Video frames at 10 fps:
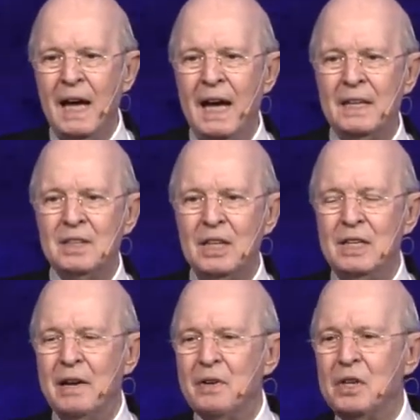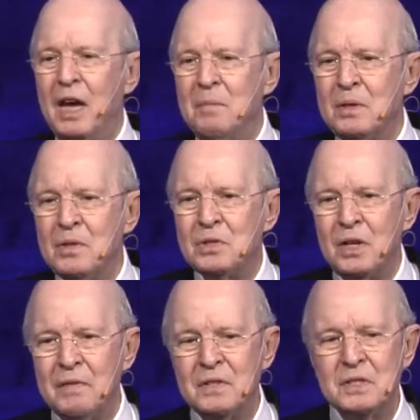And uh, he never came to the
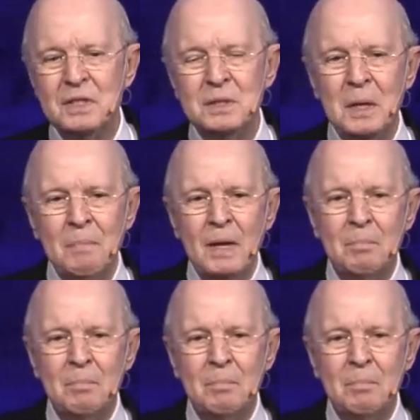services.